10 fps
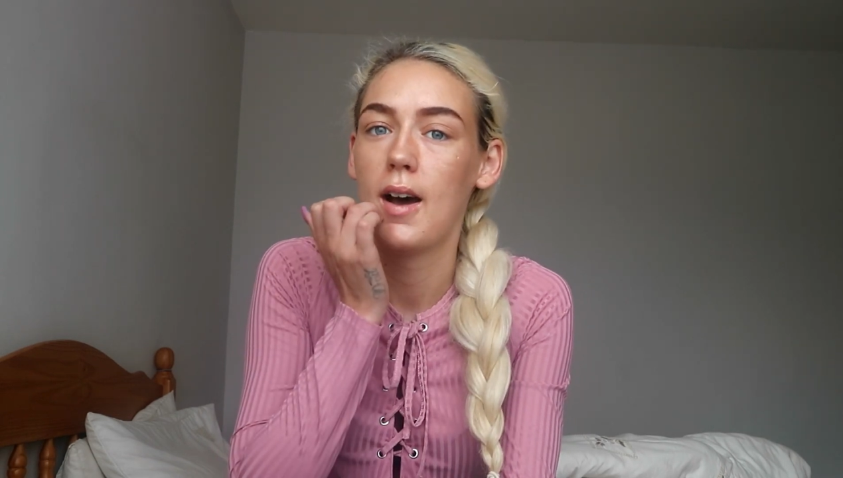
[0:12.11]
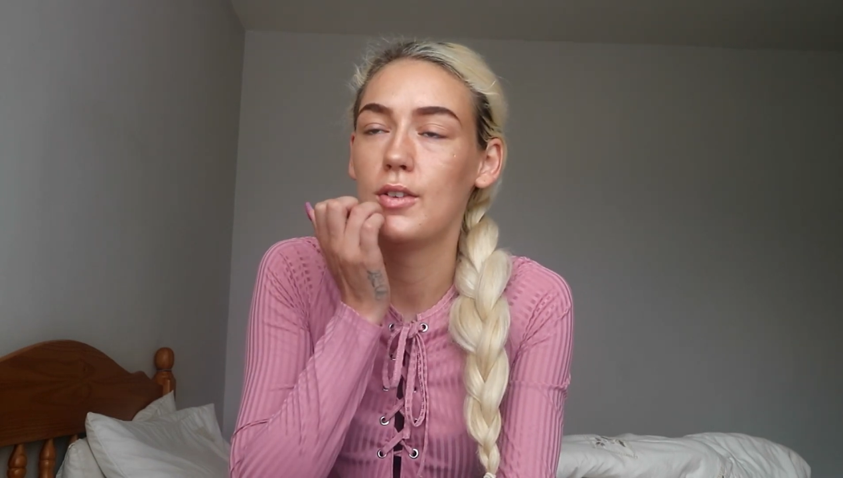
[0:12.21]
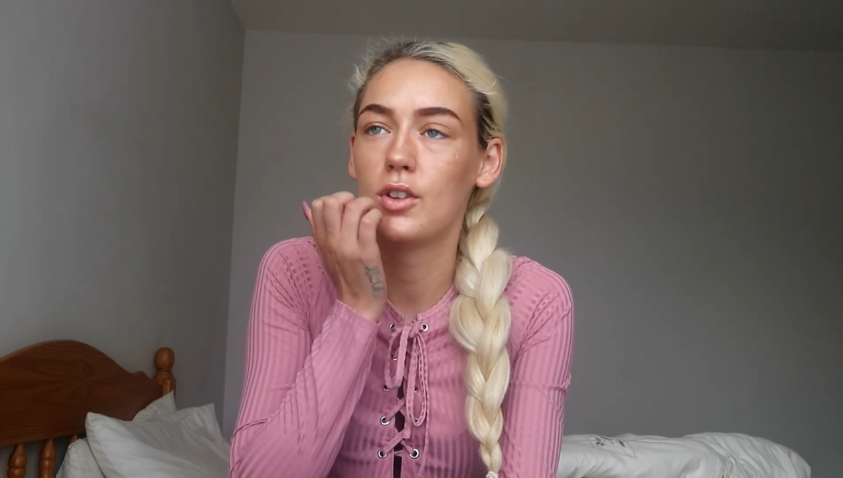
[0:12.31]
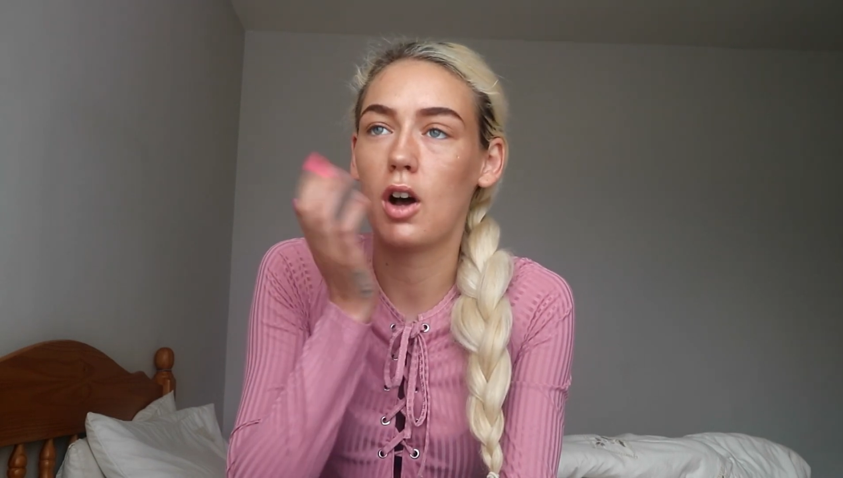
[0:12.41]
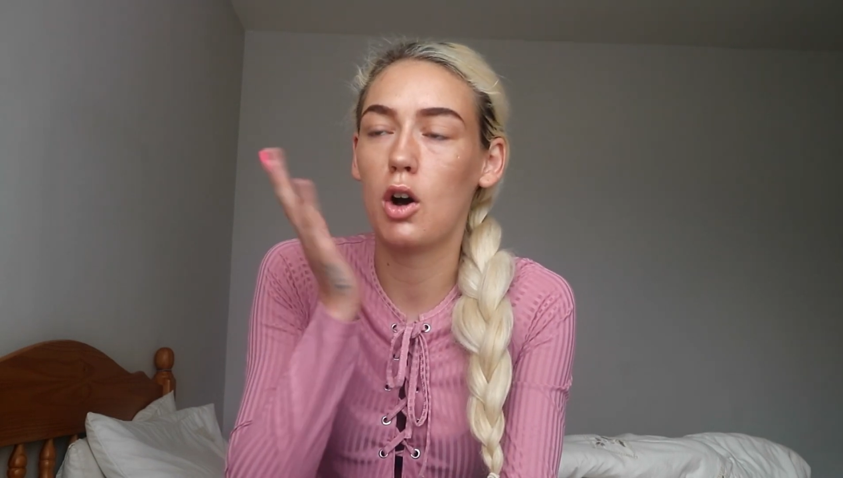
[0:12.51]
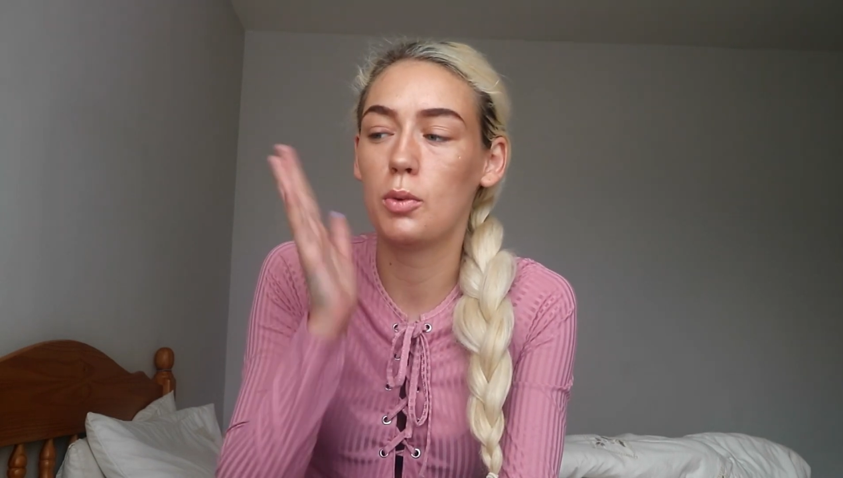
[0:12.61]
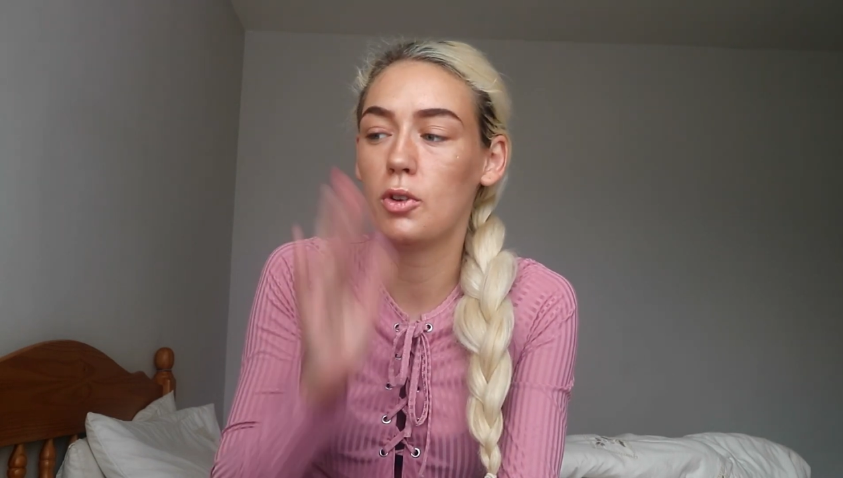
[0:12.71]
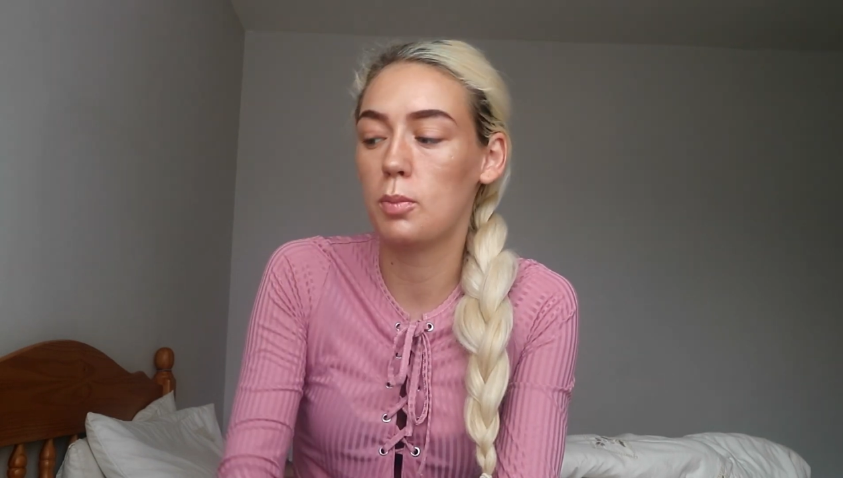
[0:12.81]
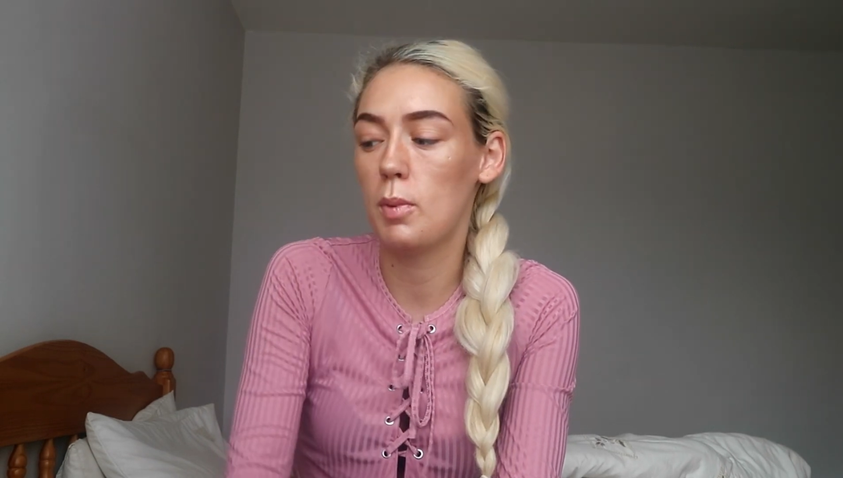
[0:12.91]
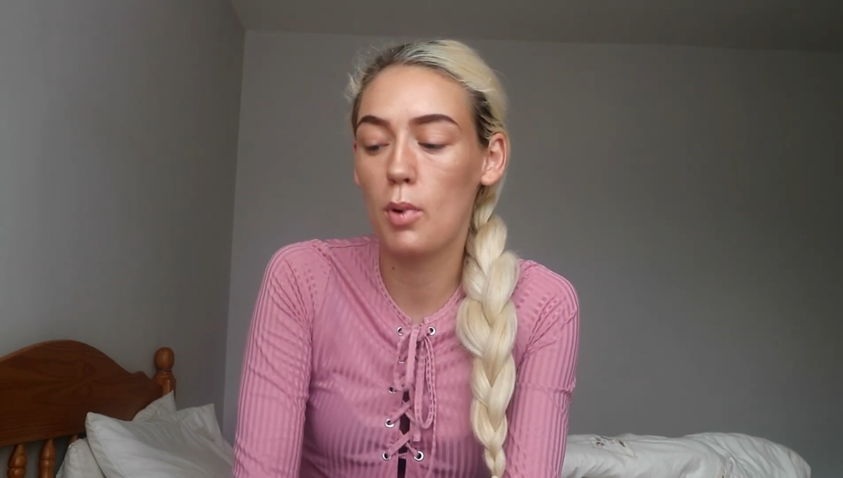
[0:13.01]
used to
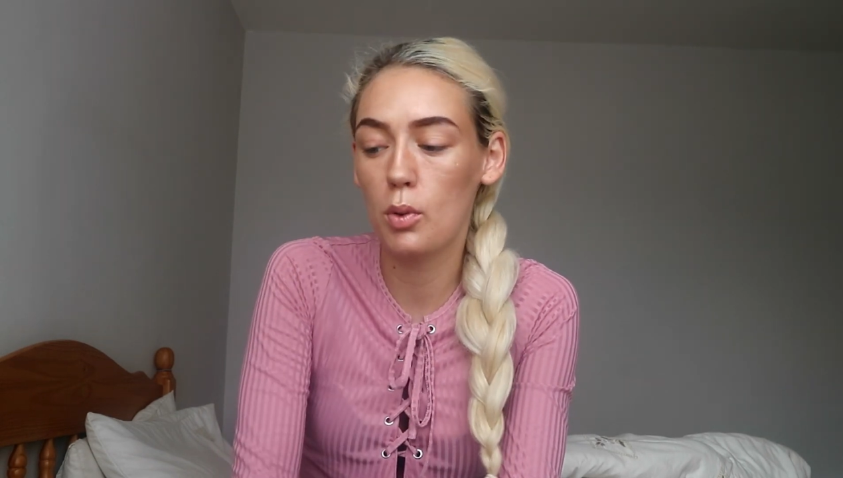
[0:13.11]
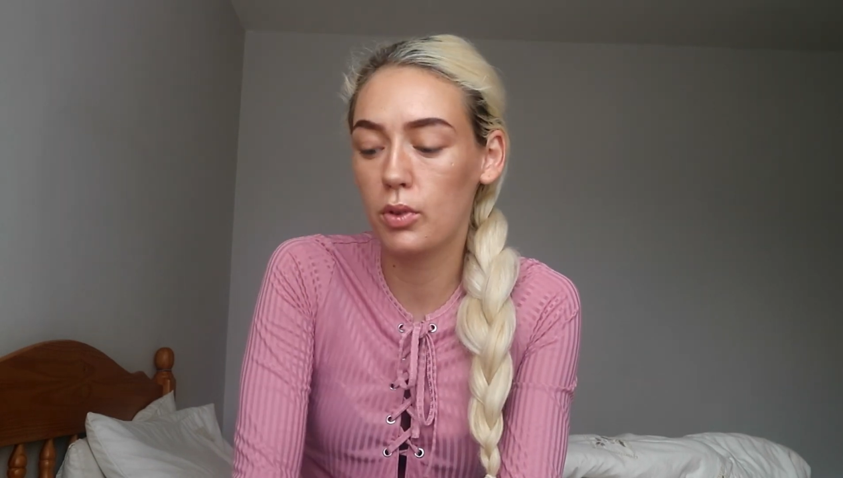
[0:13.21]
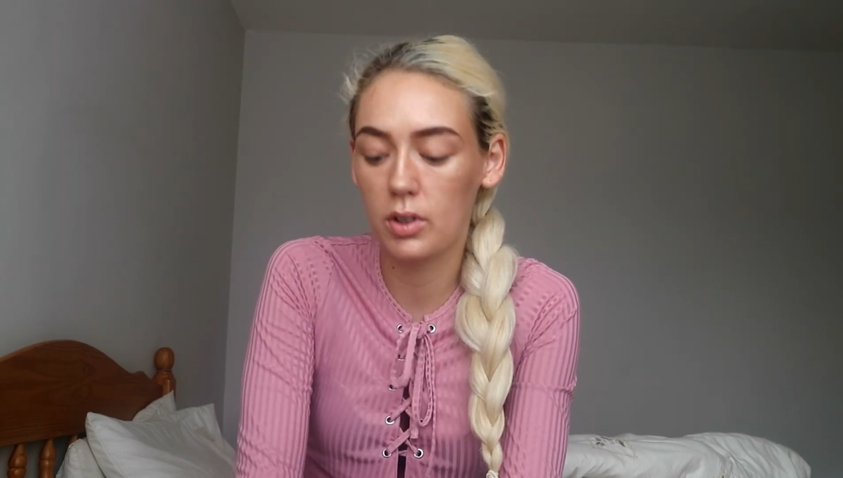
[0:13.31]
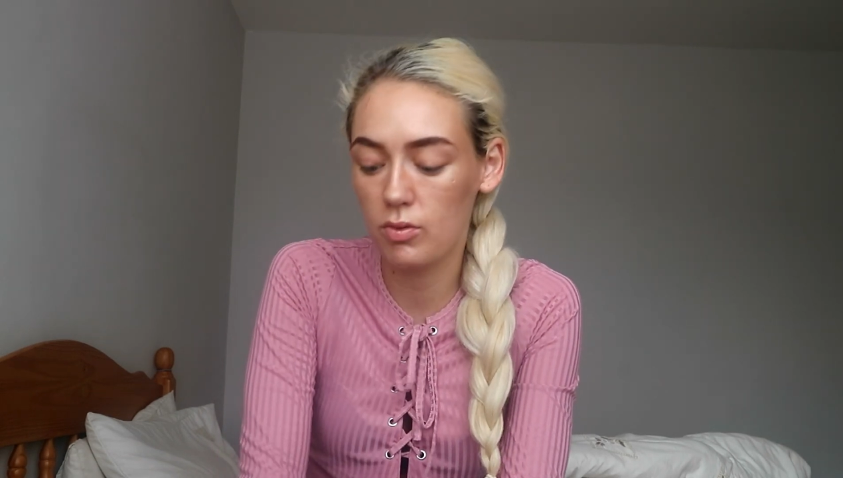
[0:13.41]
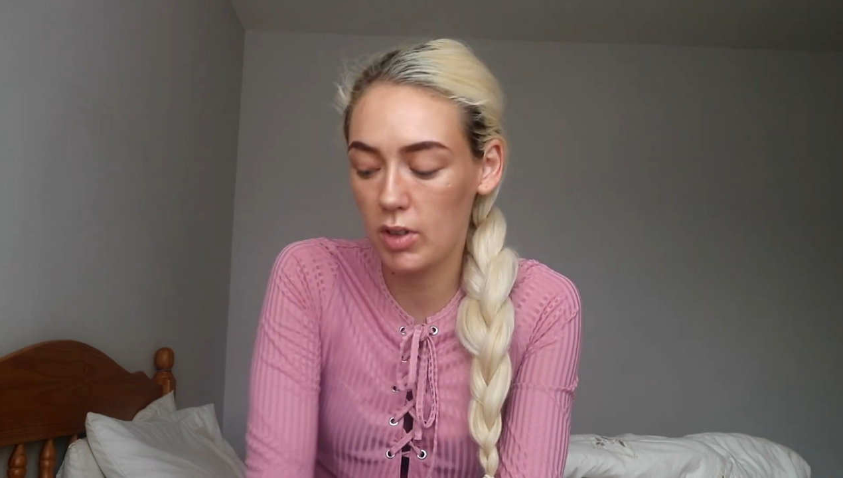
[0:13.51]
always be posting